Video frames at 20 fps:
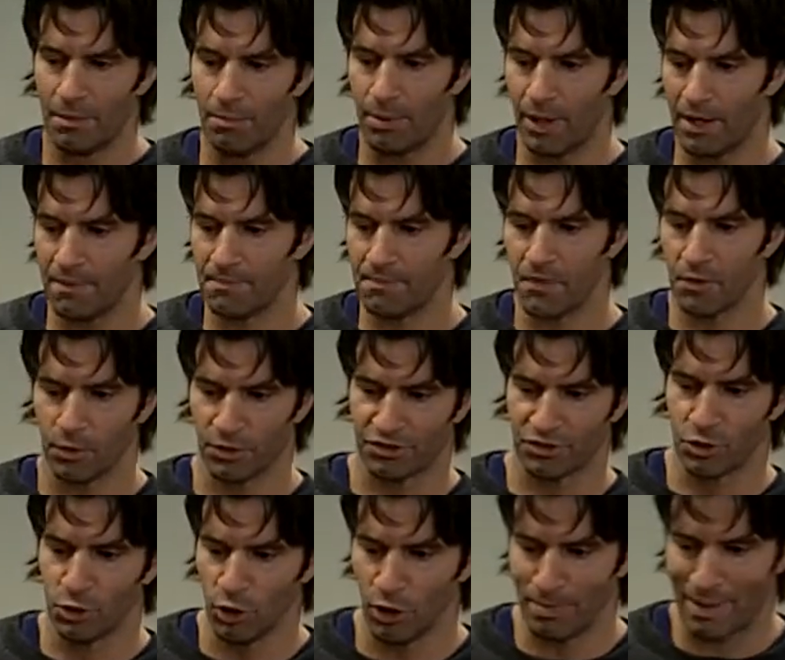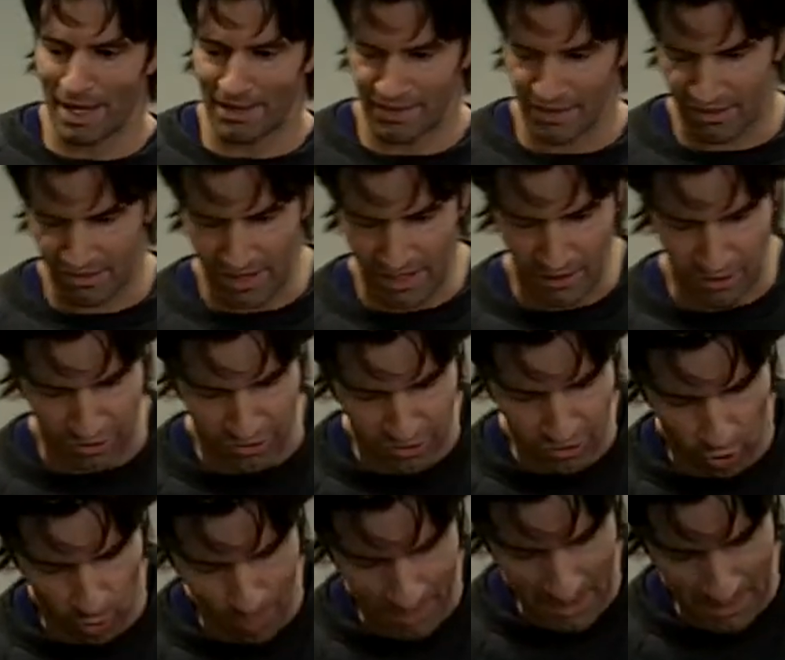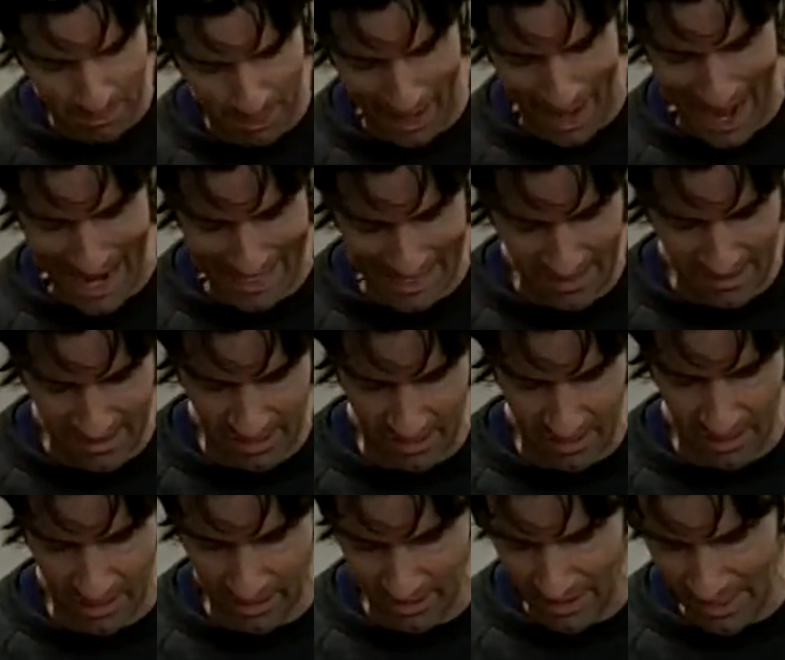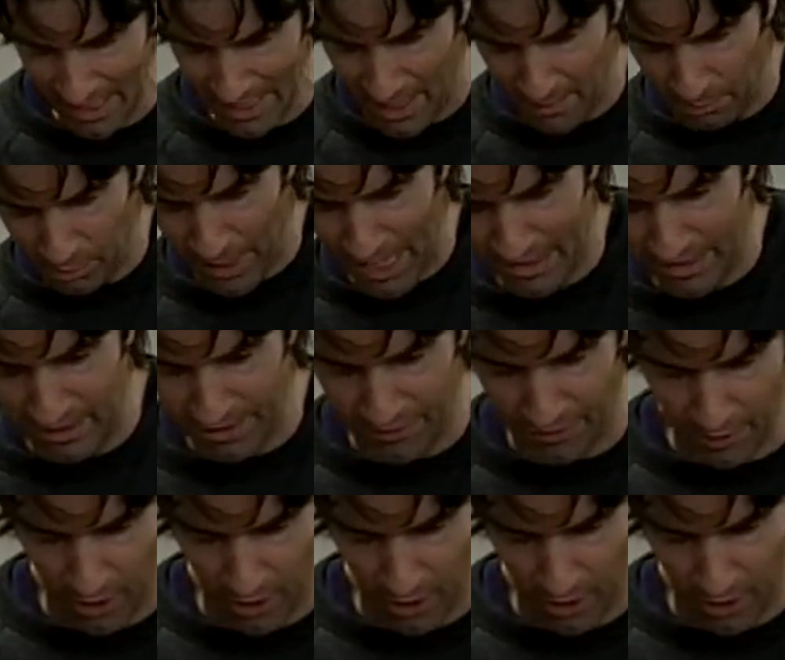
But what's cool about this thing, there's so many pockets in here, places